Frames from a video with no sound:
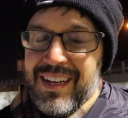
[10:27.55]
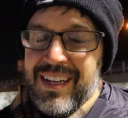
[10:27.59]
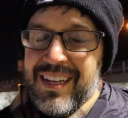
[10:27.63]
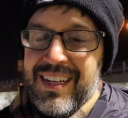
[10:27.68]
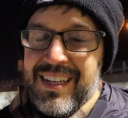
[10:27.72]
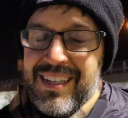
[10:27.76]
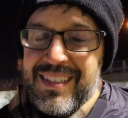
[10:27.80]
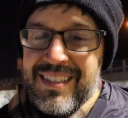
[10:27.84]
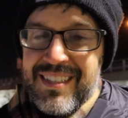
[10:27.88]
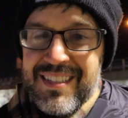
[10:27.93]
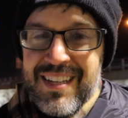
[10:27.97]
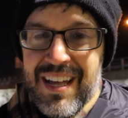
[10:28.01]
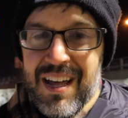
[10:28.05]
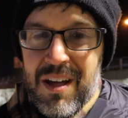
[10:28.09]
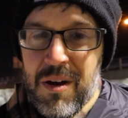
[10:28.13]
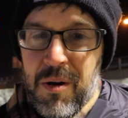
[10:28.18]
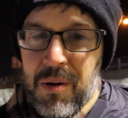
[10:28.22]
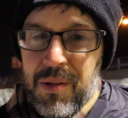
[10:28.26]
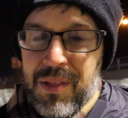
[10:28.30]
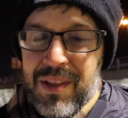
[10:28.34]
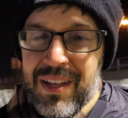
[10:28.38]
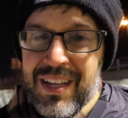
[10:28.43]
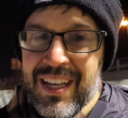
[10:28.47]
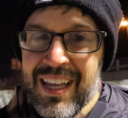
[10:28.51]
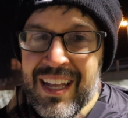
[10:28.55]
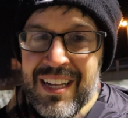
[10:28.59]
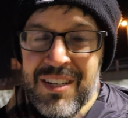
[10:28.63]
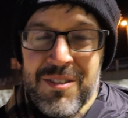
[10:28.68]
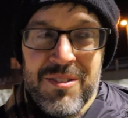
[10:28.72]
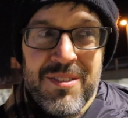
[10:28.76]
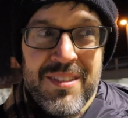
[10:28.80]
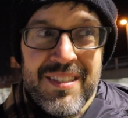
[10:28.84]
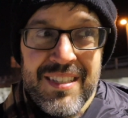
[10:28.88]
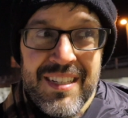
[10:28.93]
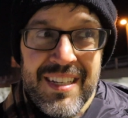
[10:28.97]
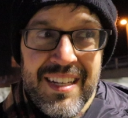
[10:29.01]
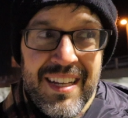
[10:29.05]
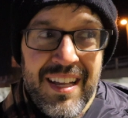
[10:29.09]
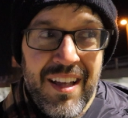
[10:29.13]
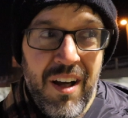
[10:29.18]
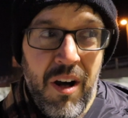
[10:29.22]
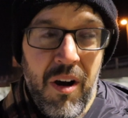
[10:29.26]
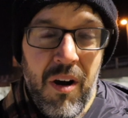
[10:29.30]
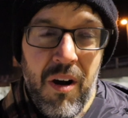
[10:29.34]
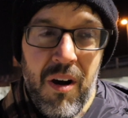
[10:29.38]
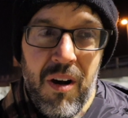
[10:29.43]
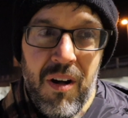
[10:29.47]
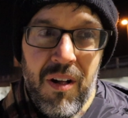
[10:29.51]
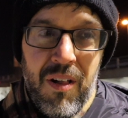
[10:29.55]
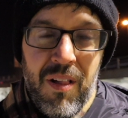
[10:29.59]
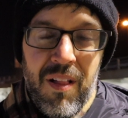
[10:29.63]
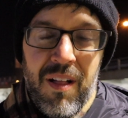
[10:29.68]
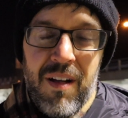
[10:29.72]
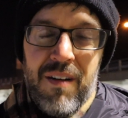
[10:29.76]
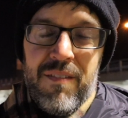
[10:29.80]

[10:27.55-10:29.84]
is not only can you see all